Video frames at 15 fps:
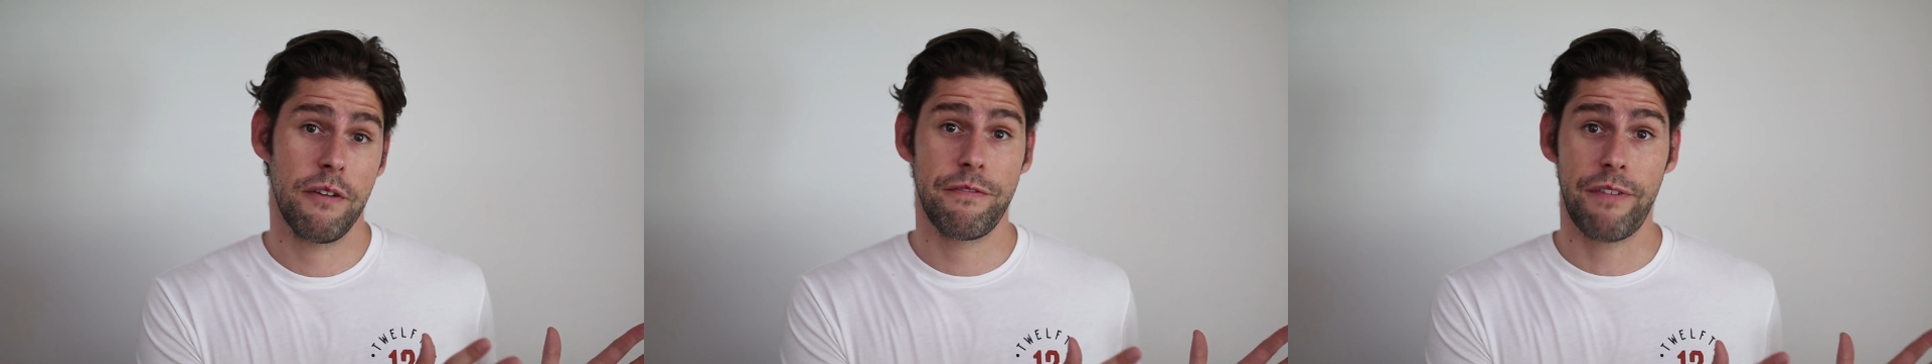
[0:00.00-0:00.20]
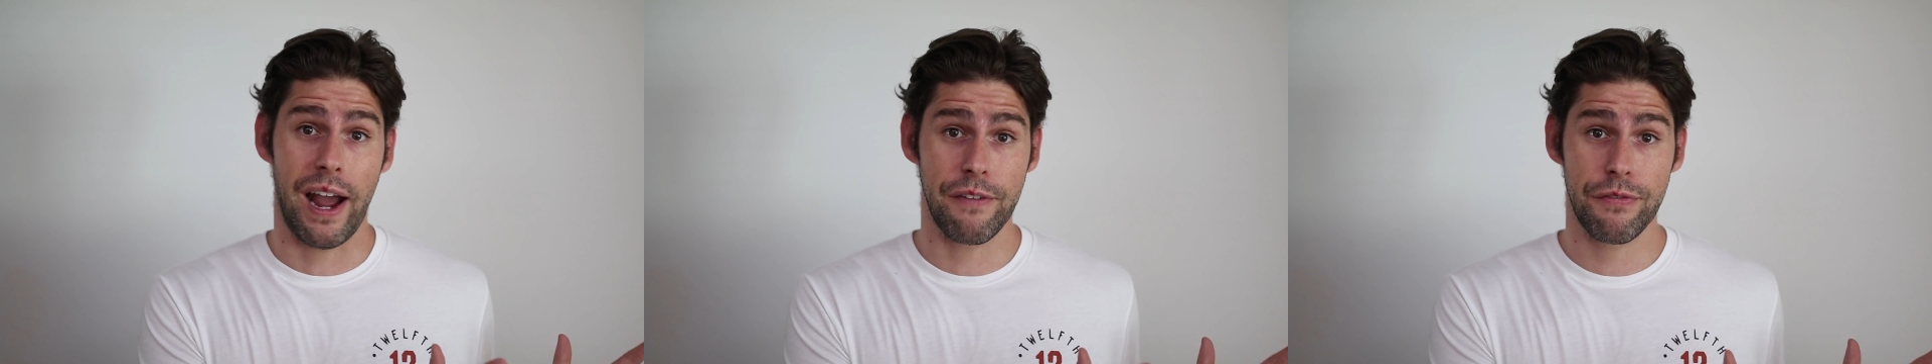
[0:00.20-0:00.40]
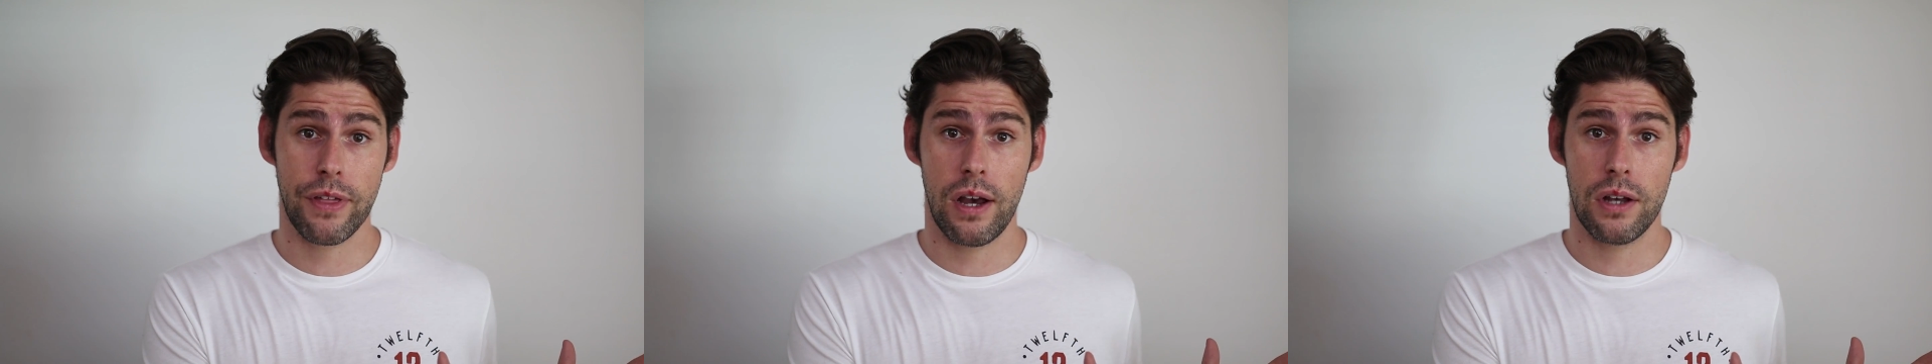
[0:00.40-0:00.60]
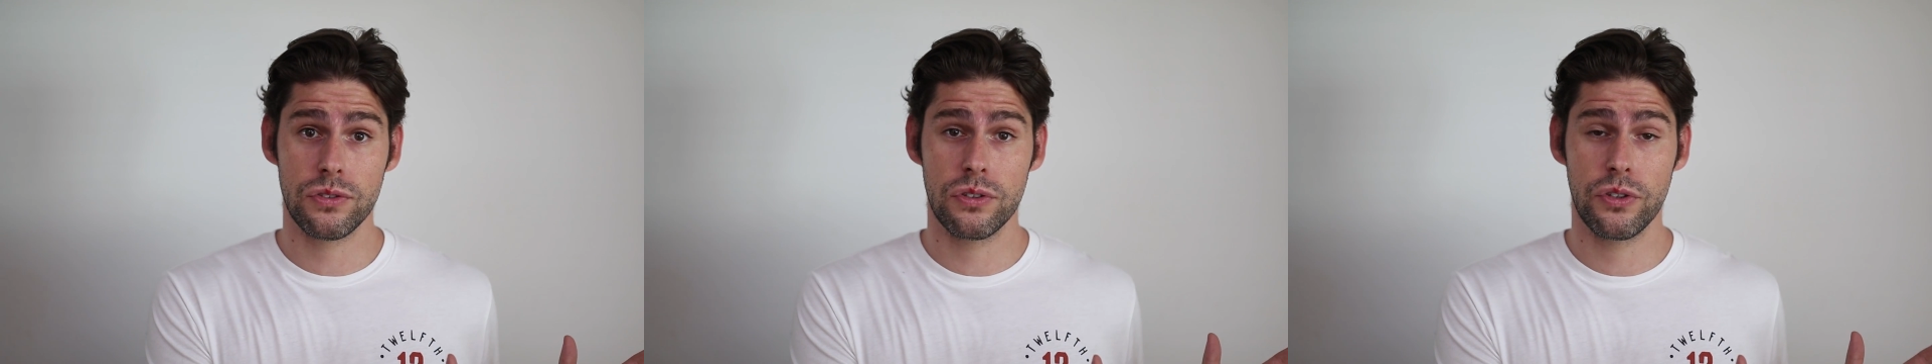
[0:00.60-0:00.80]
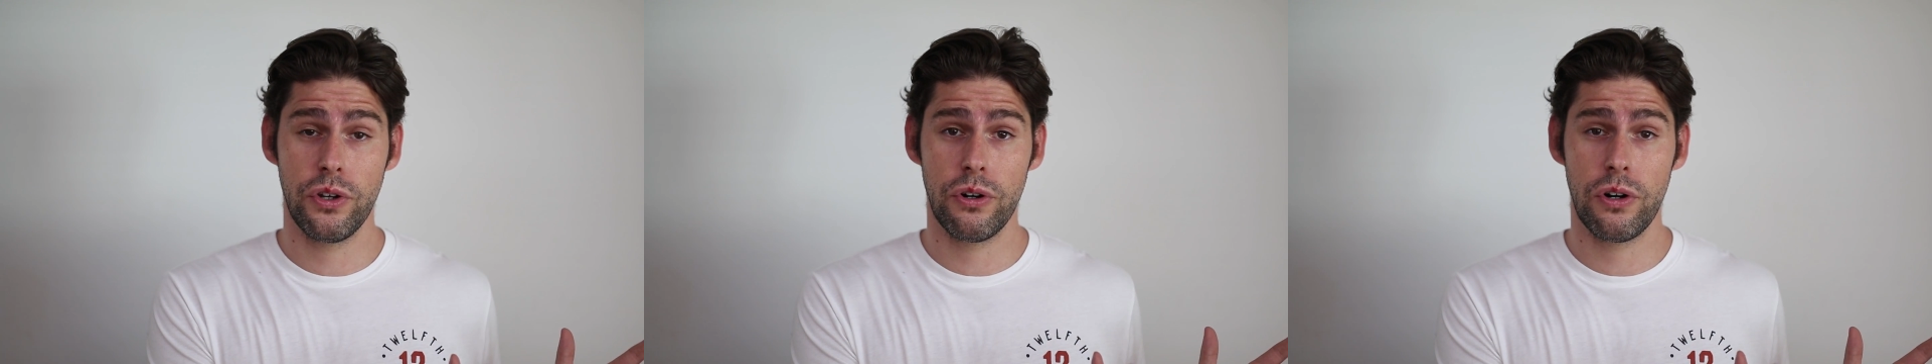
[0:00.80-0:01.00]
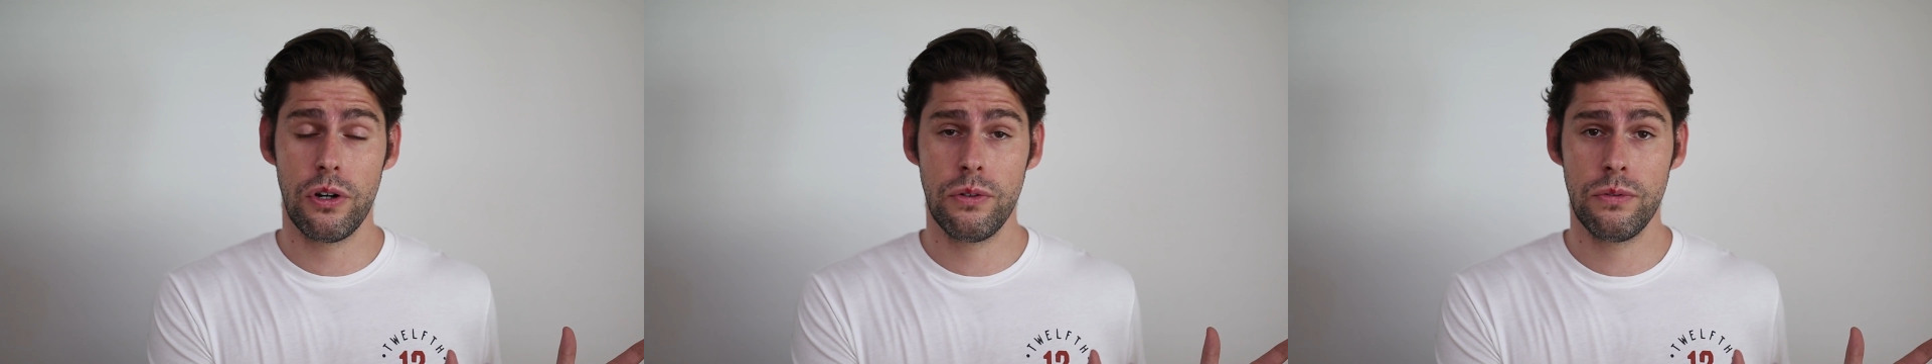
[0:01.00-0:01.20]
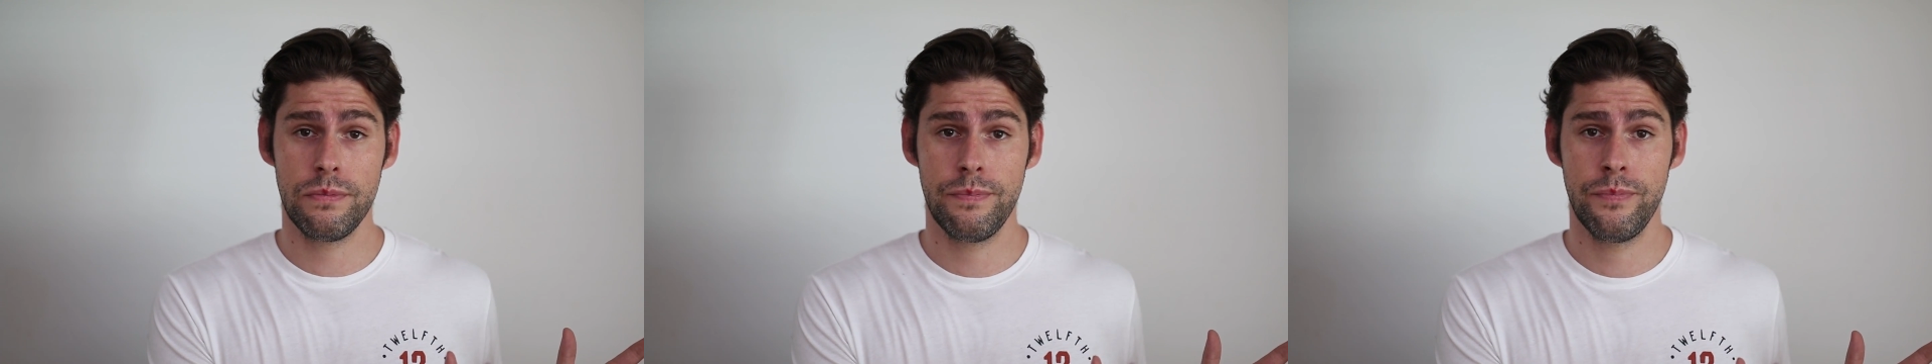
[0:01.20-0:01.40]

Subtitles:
5,000 euro